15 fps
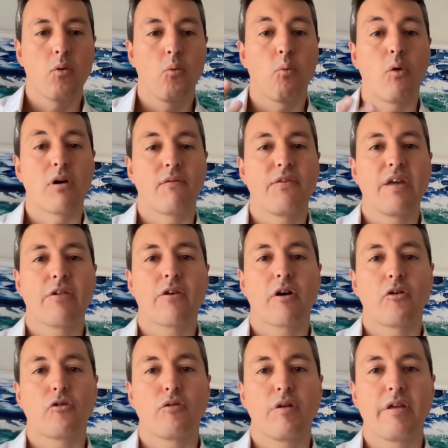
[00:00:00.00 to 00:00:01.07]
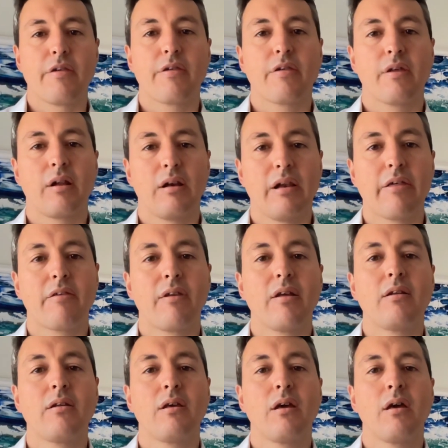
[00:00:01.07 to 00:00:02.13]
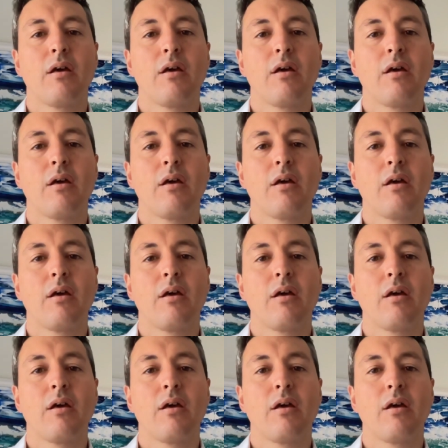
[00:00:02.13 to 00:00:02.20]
one of these countries listed,